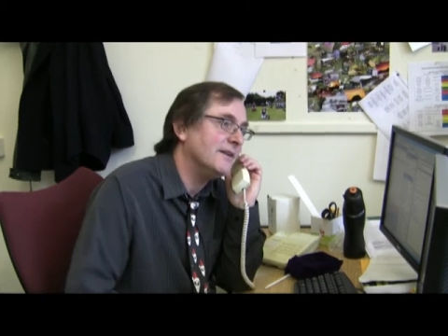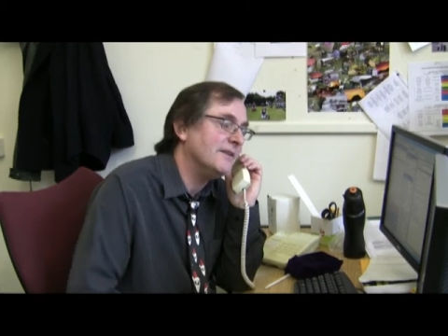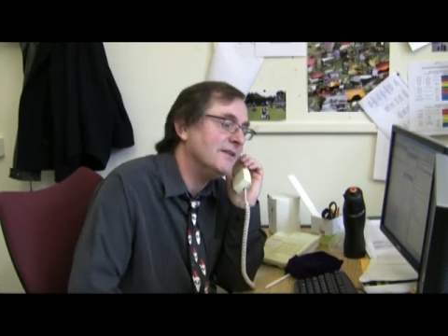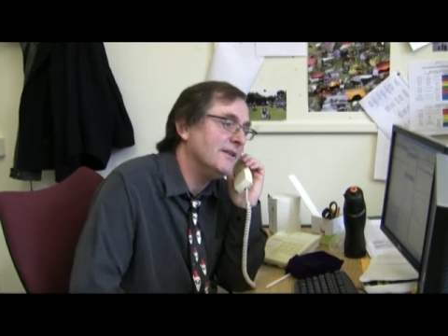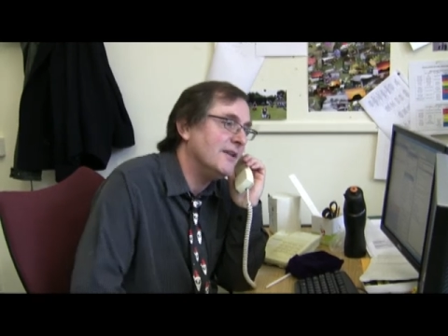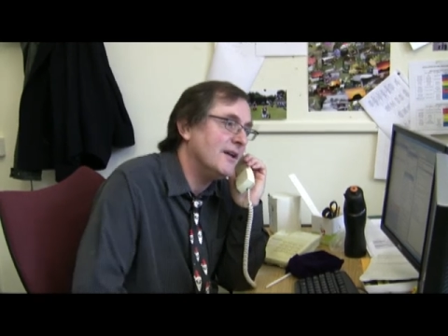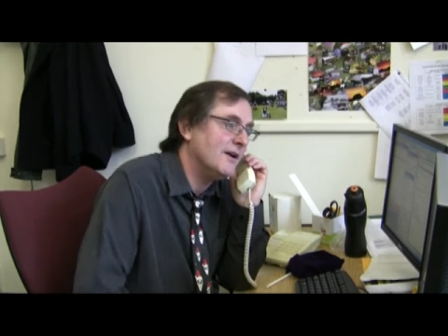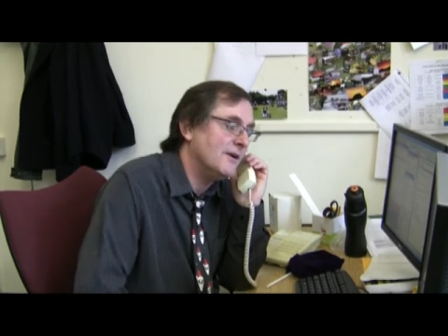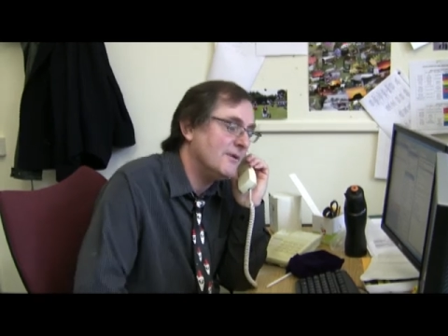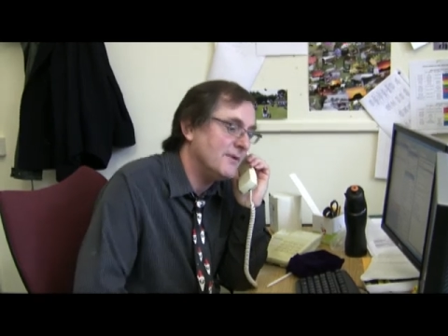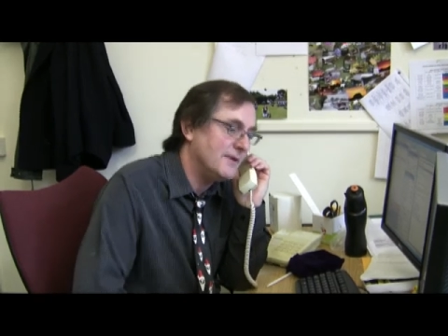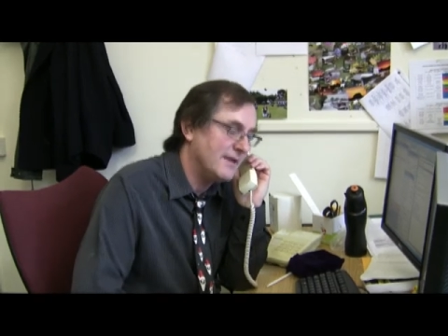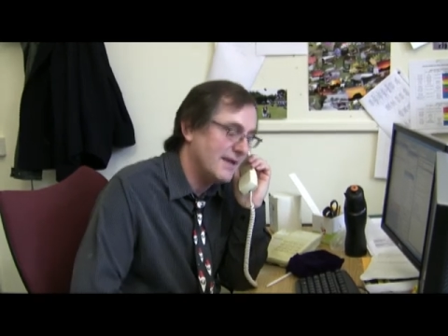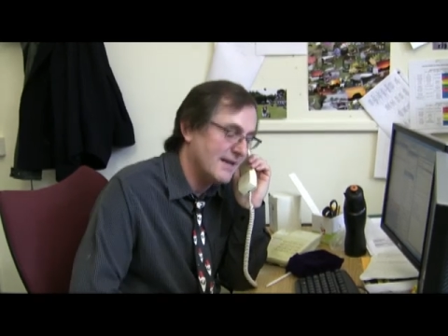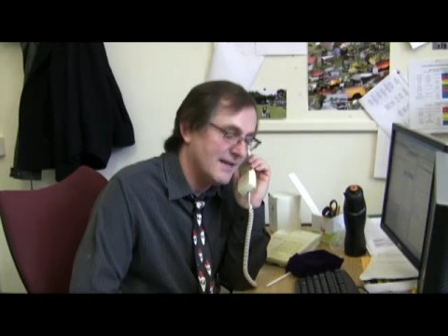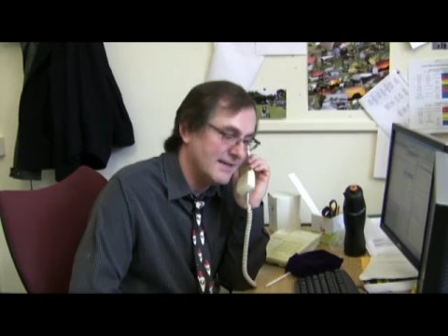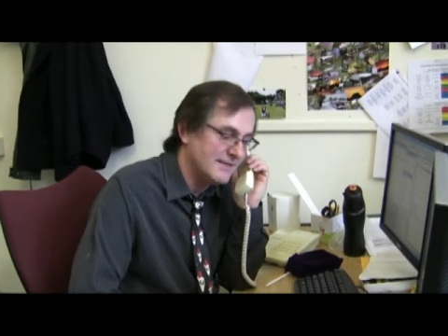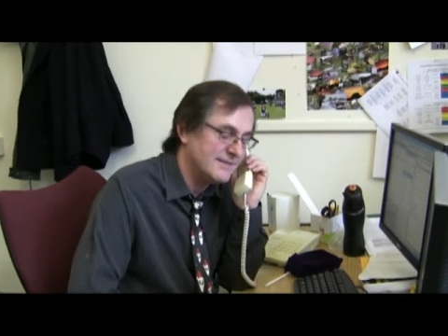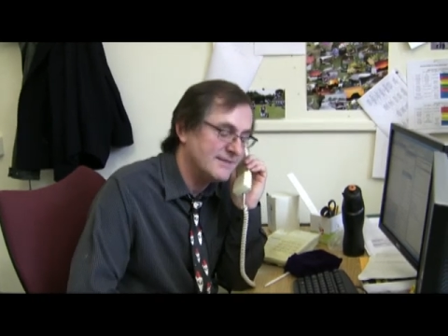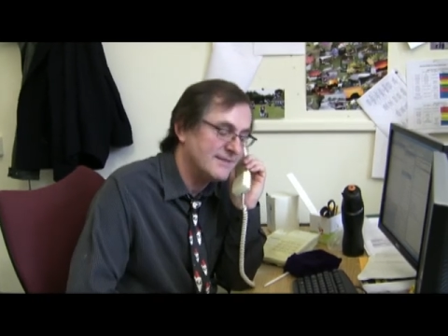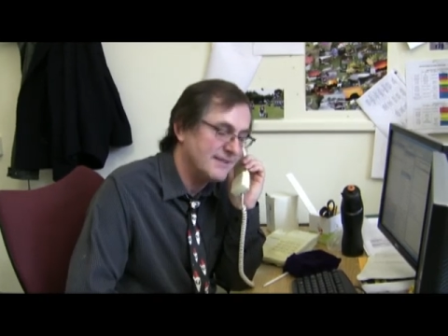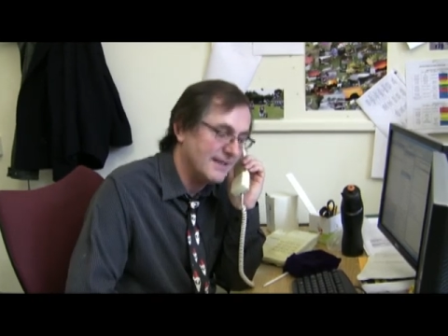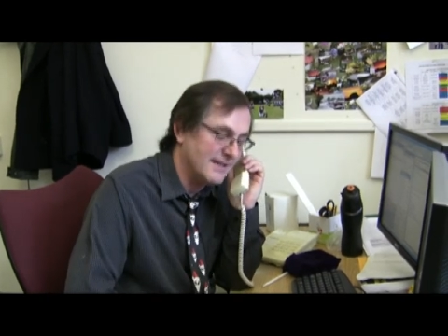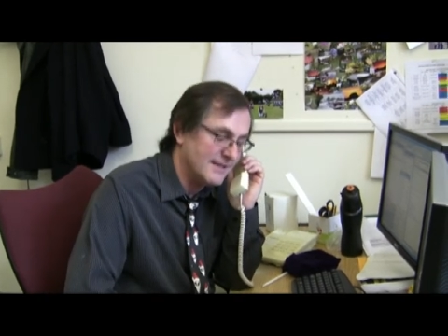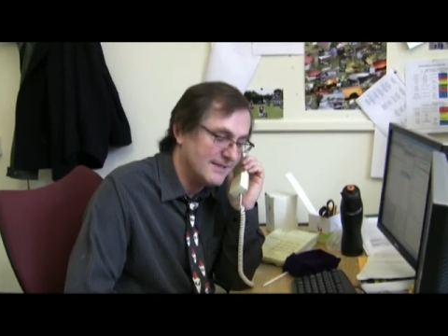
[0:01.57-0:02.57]
know,
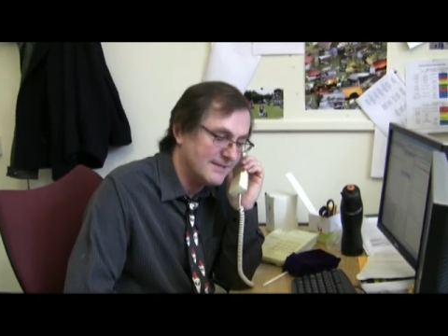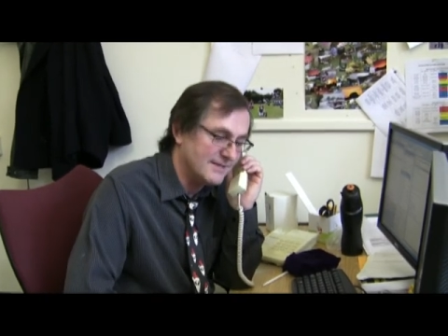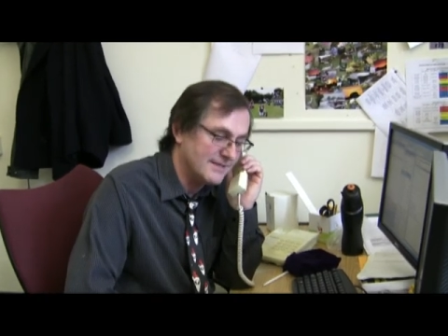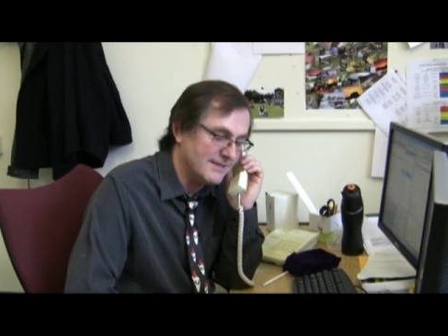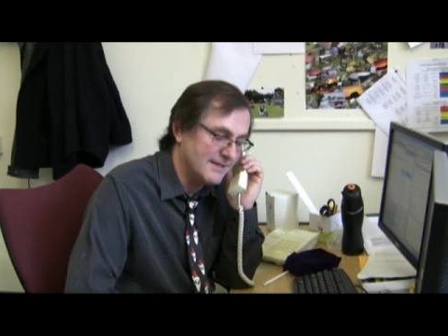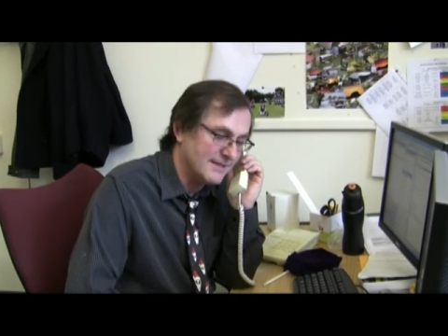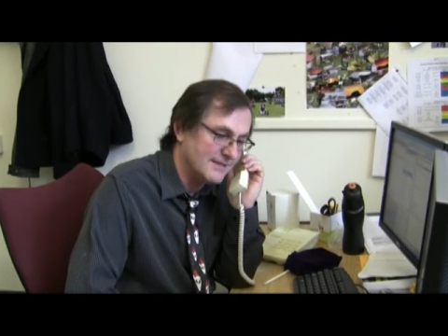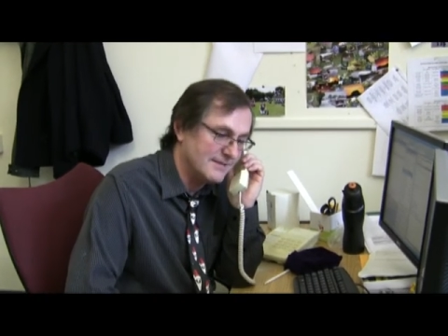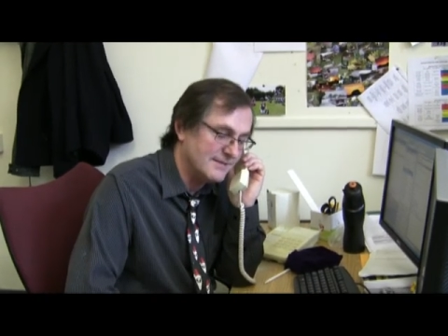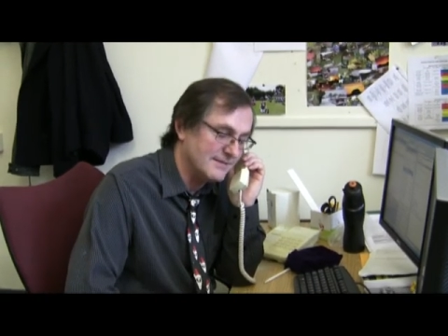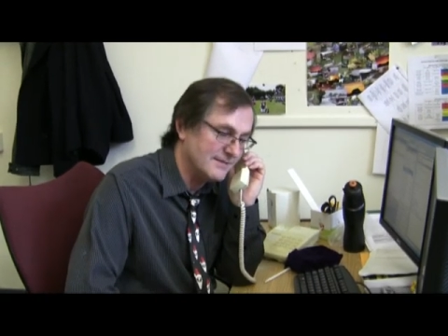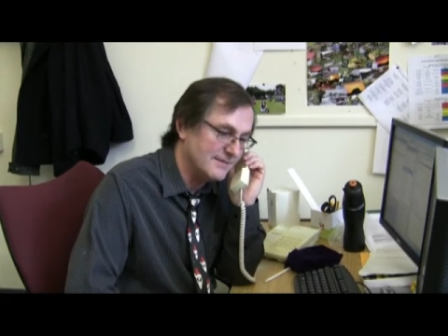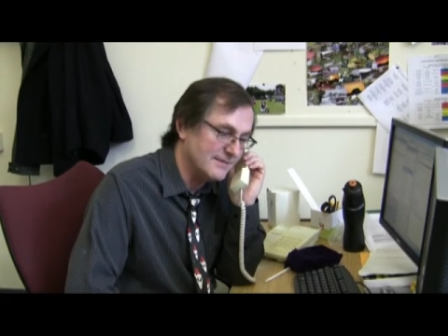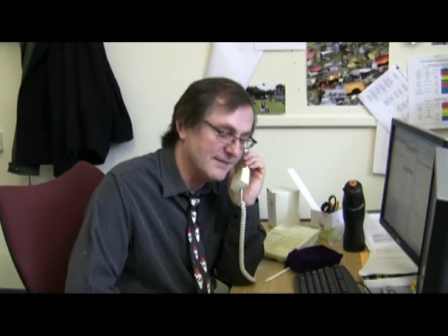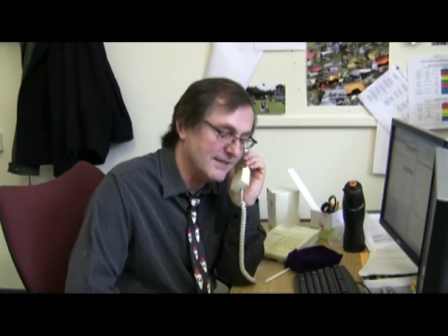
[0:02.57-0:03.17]
yes, yes, yes.